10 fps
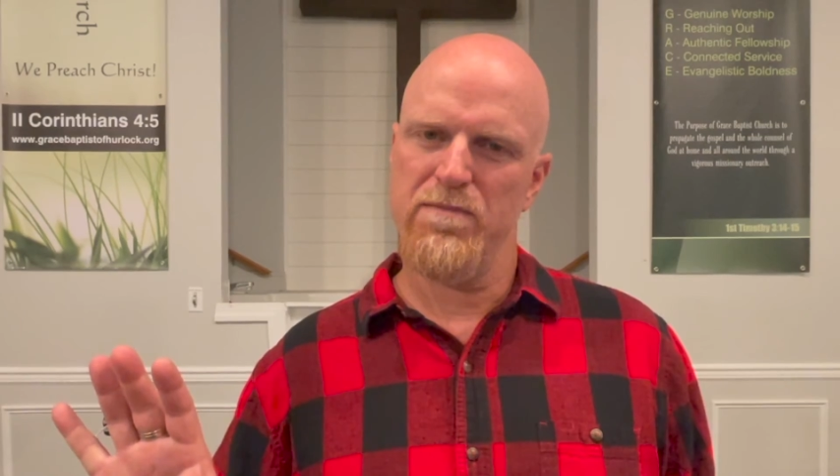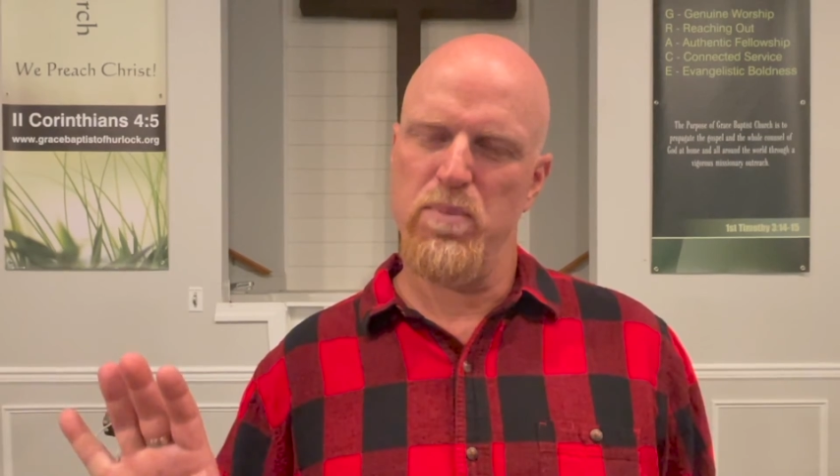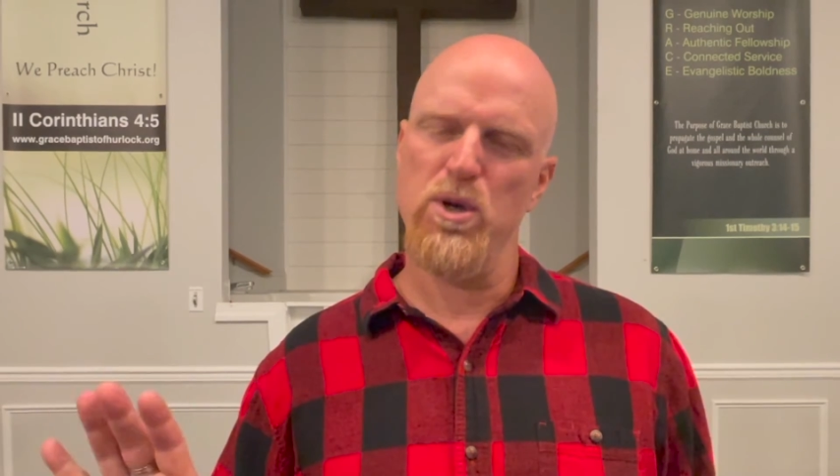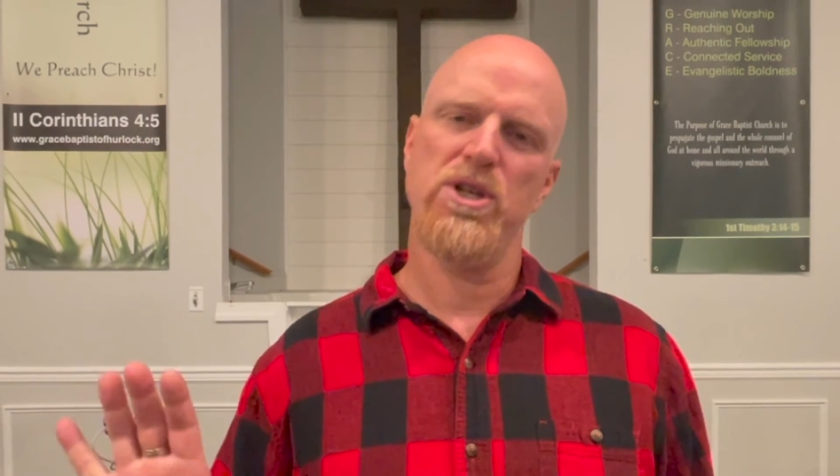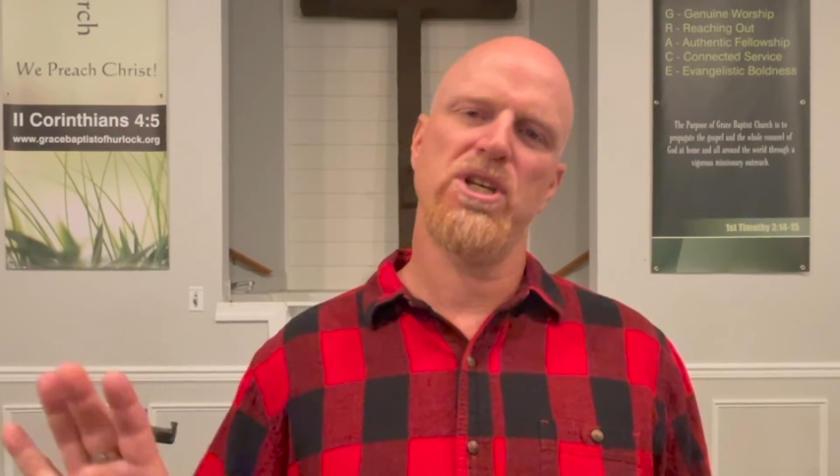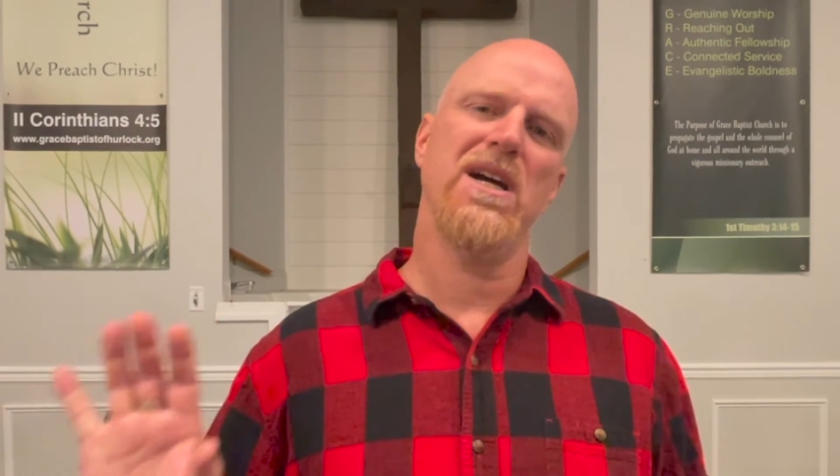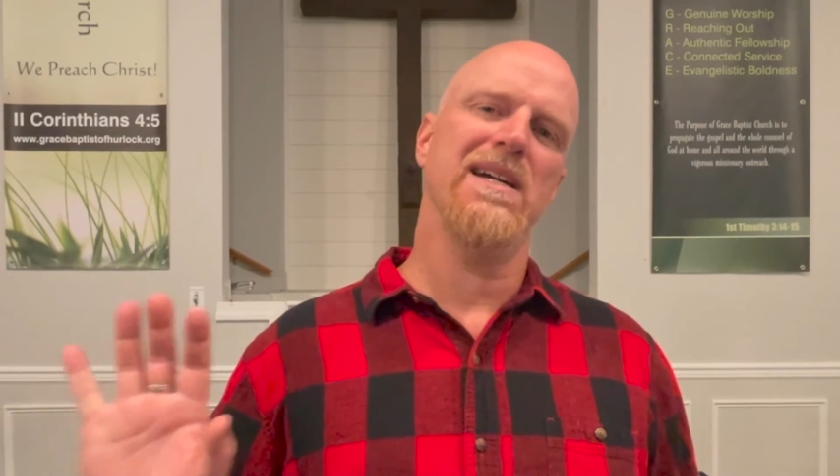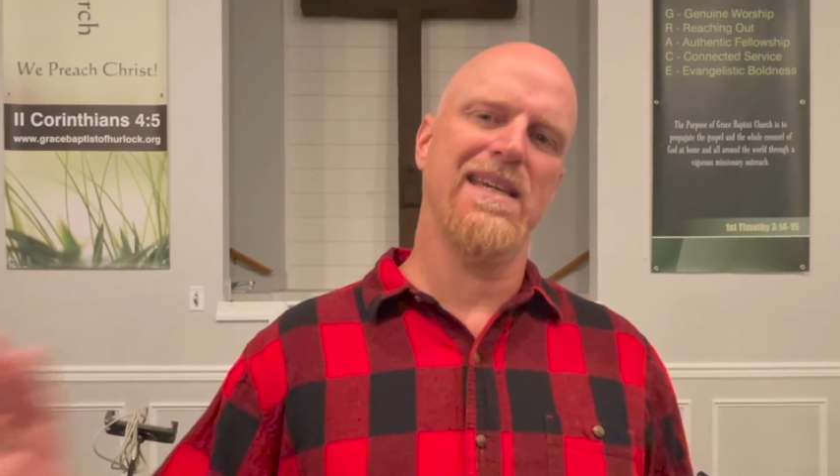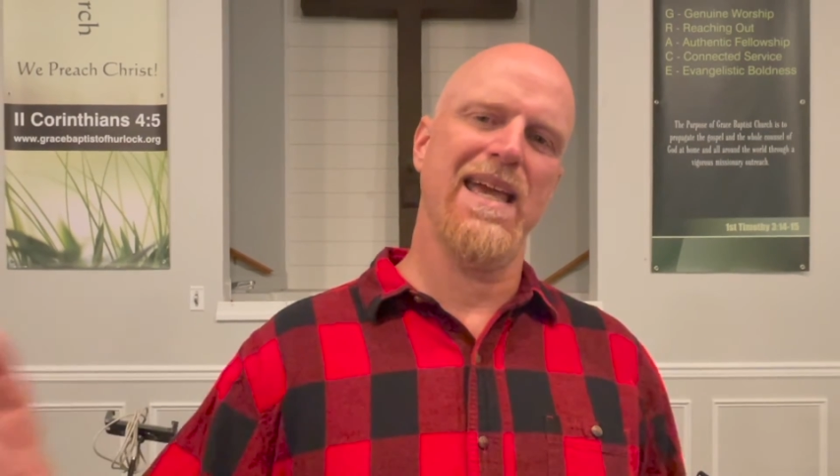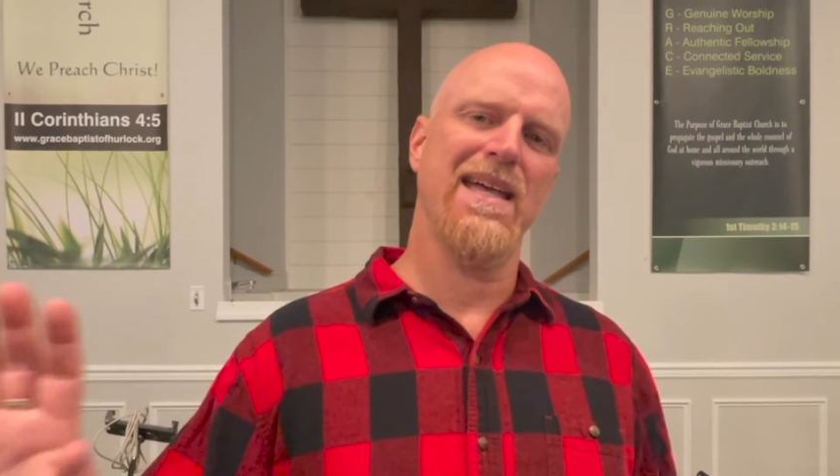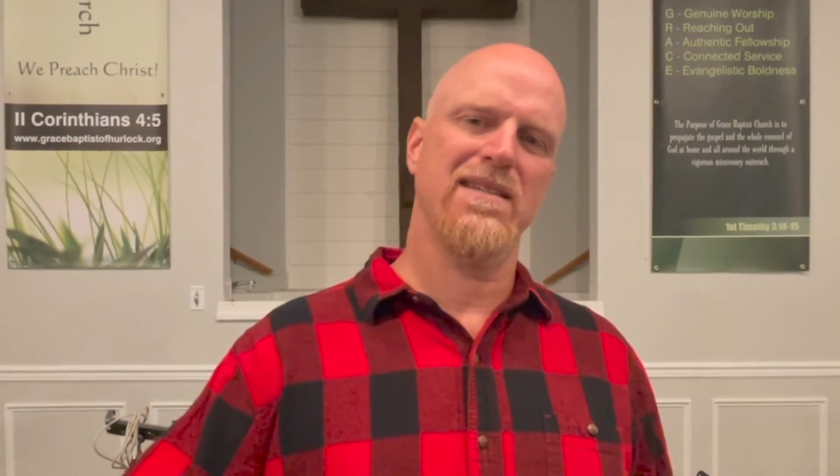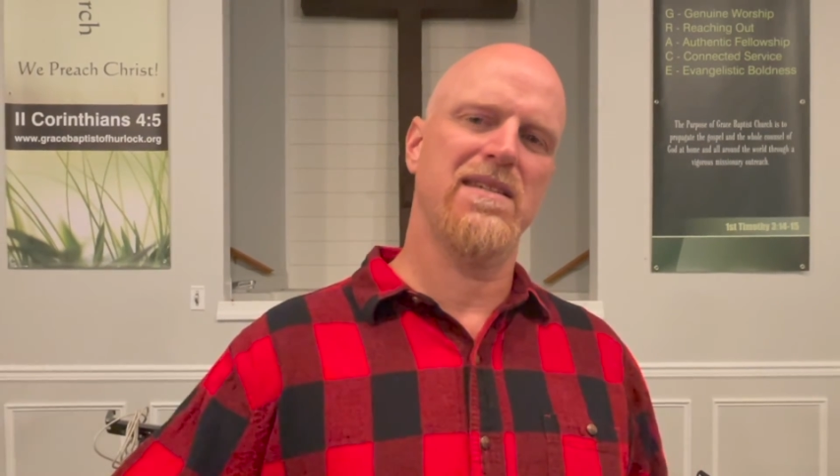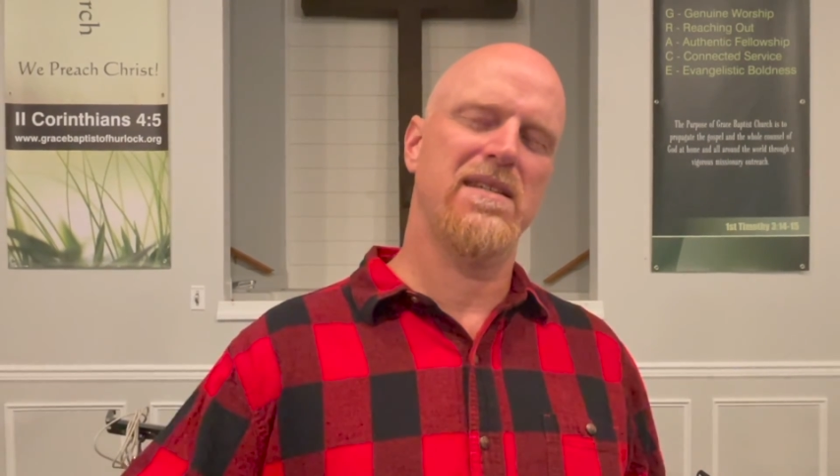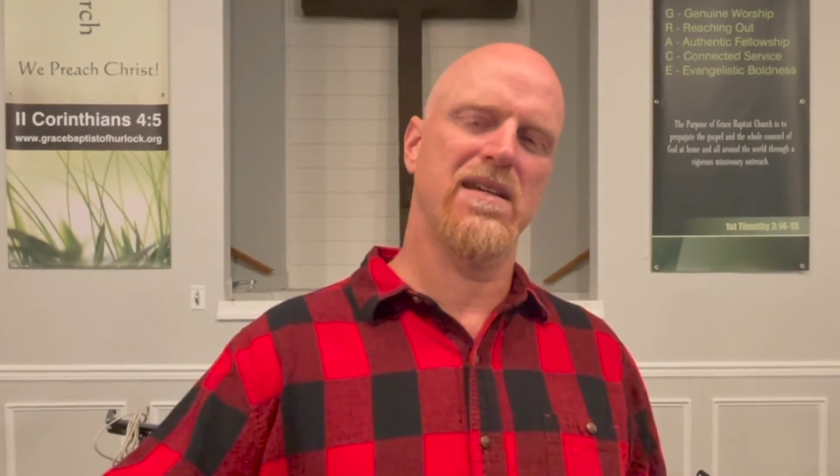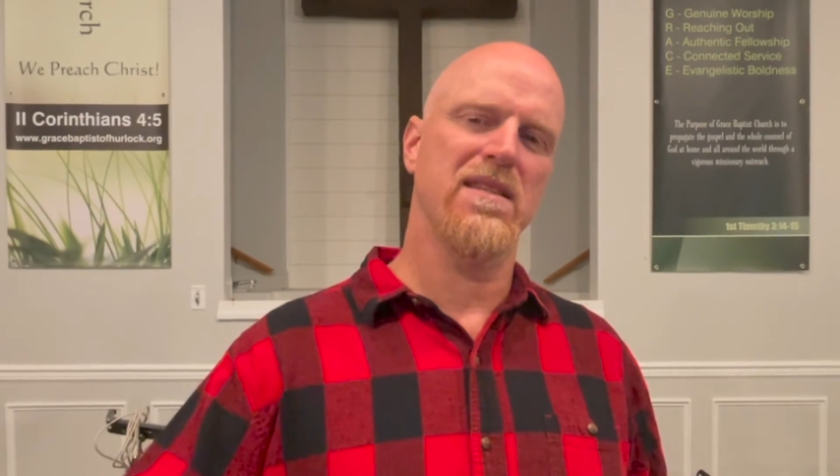push against